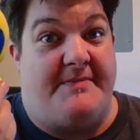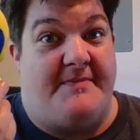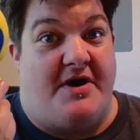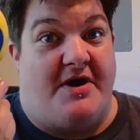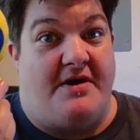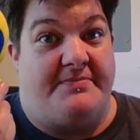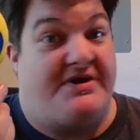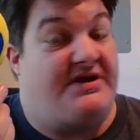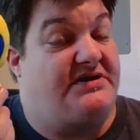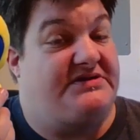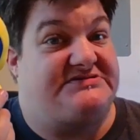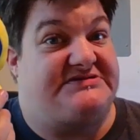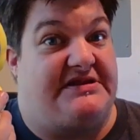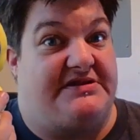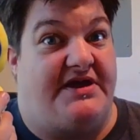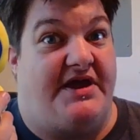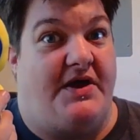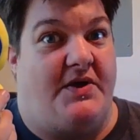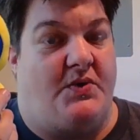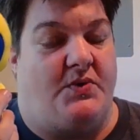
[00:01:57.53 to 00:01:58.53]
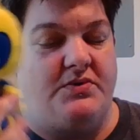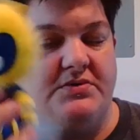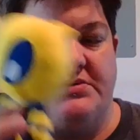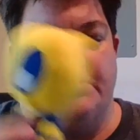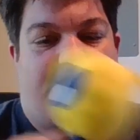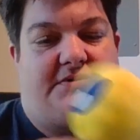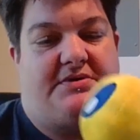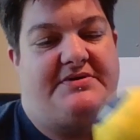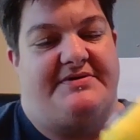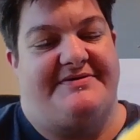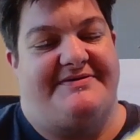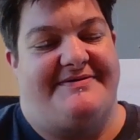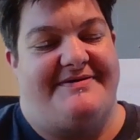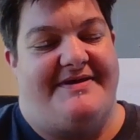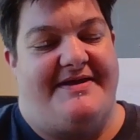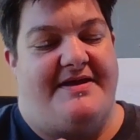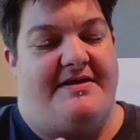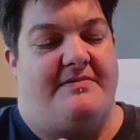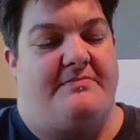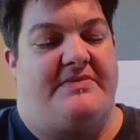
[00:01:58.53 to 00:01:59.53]
Mom, because hello."
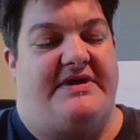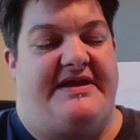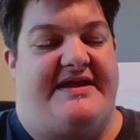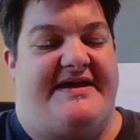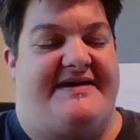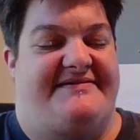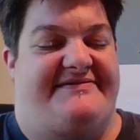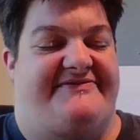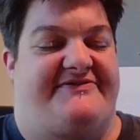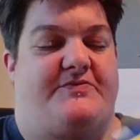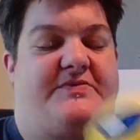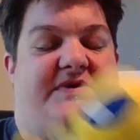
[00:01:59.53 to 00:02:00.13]
But yes, so